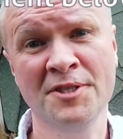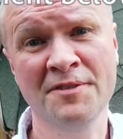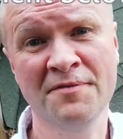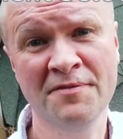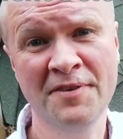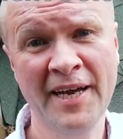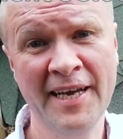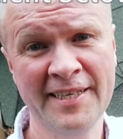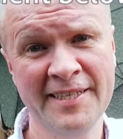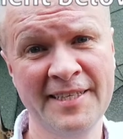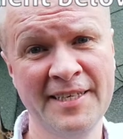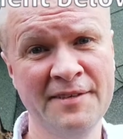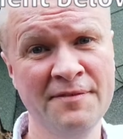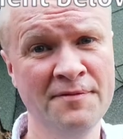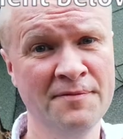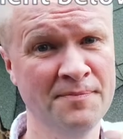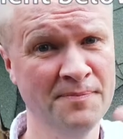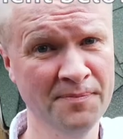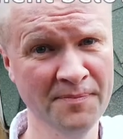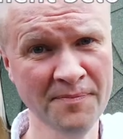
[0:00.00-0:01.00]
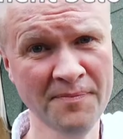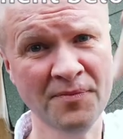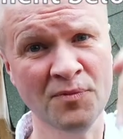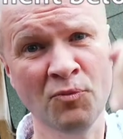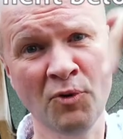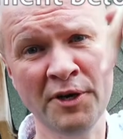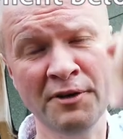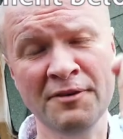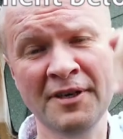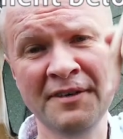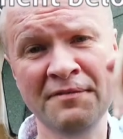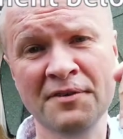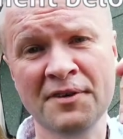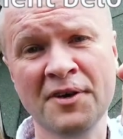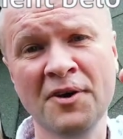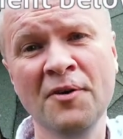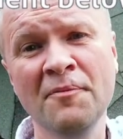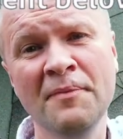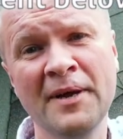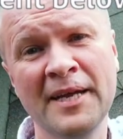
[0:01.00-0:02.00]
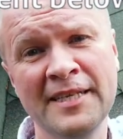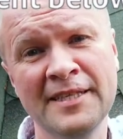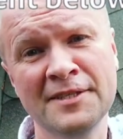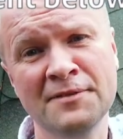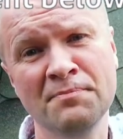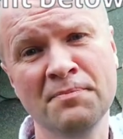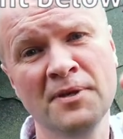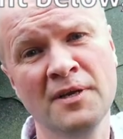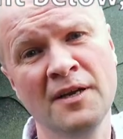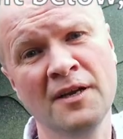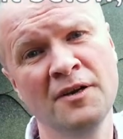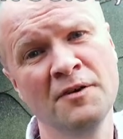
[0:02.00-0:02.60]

effective, why not leave a comment below?